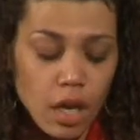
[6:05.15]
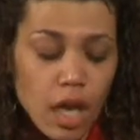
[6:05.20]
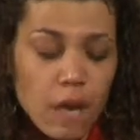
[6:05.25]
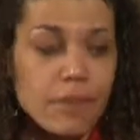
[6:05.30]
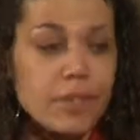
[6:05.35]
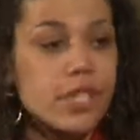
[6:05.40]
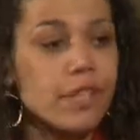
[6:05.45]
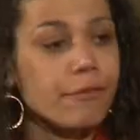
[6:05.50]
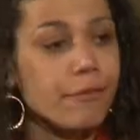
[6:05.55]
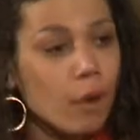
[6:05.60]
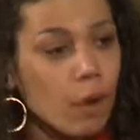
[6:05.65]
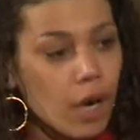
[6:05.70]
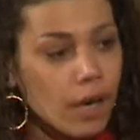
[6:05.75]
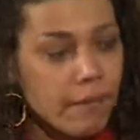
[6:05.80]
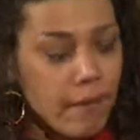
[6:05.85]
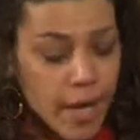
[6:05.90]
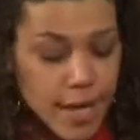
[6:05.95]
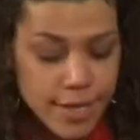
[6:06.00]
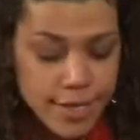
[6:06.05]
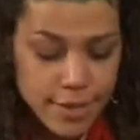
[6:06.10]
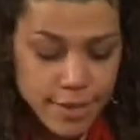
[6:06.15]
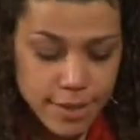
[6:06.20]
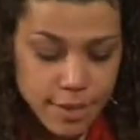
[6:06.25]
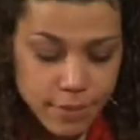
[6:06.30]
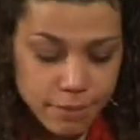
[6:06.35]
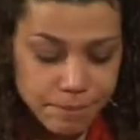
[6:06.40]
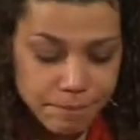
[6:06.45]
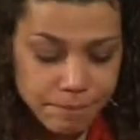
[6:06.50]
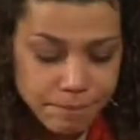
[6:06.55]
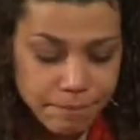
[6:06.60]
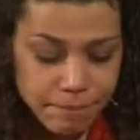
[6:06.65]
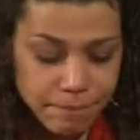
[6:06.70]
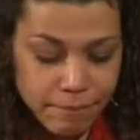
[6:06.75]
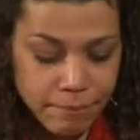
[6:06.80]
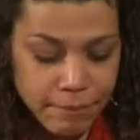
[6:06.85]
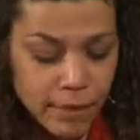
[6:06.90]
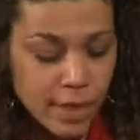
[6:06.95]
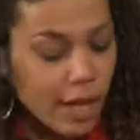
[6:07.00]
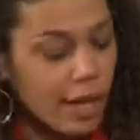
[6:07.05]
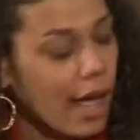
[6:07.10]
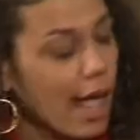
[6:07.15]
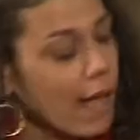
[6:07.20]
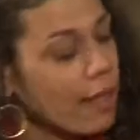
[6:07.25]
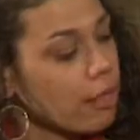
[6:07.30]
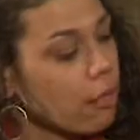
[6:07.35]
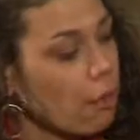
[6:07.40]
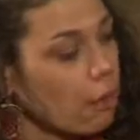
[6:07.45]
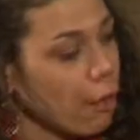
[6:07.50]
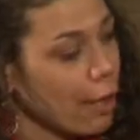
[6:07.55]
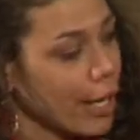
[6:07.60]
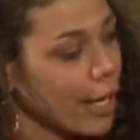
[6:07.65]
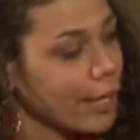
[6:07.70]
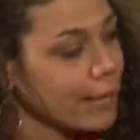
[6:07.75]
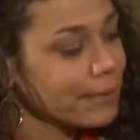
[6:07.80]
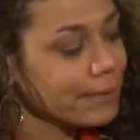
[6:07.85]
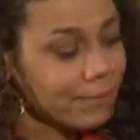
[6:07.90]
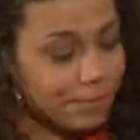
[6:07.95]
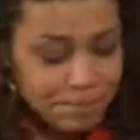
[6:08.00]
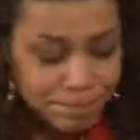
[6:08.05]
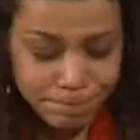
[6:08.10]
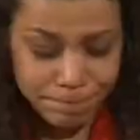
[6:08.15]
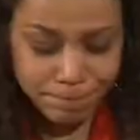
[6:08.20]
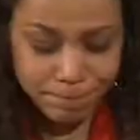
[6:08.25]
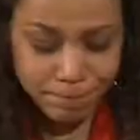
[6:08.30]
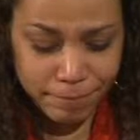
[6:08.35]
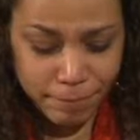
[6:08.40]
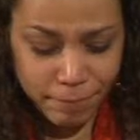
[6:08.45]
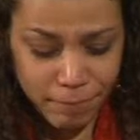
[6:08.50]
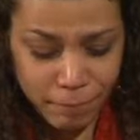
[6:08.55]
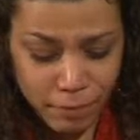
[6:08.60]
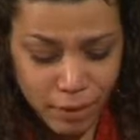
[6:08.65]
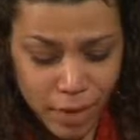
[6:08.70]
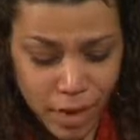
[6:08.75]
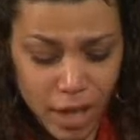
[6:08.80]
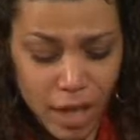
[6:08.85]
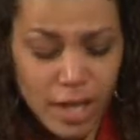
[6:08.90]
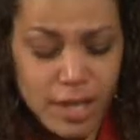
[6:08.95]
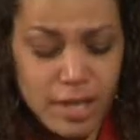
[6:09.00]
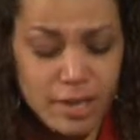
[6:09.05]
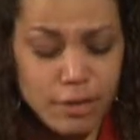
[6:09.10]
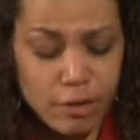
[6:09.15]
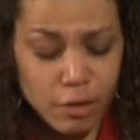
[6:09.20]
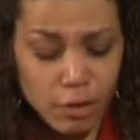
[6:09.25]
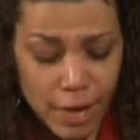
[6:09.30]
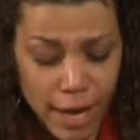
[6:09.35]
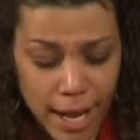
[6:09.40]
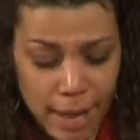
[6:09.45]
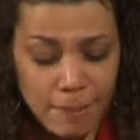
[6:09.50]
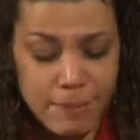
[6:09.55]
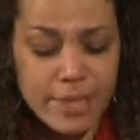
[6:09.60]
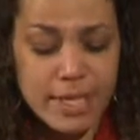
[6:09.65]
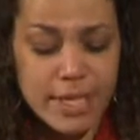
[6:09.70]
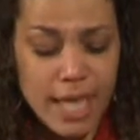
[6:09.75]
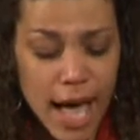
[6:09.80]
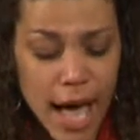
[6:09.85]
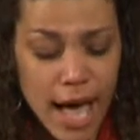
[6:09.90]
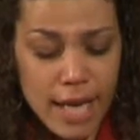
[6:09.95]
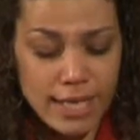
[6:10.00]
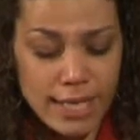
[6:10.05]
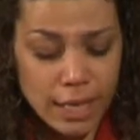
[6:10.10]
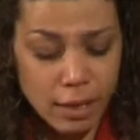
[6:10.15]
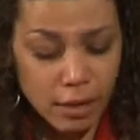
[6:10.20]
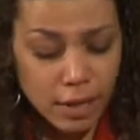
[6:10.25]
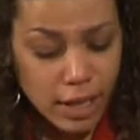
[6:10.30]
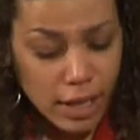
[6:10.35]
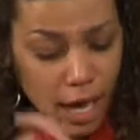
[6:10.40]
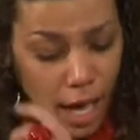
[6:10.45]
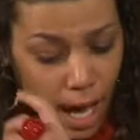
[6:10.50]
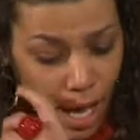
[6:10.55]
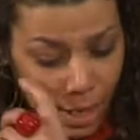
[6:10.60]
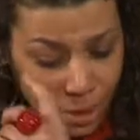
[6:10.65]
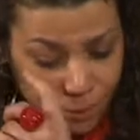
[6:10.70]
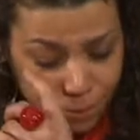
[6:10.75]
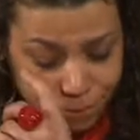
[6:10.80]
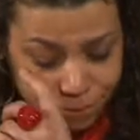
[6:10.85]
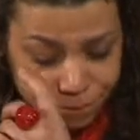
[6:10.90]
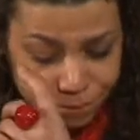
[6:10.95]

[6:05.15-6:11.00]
It was the four of us, and Lori, Gramps, Dad, Dylan, and I.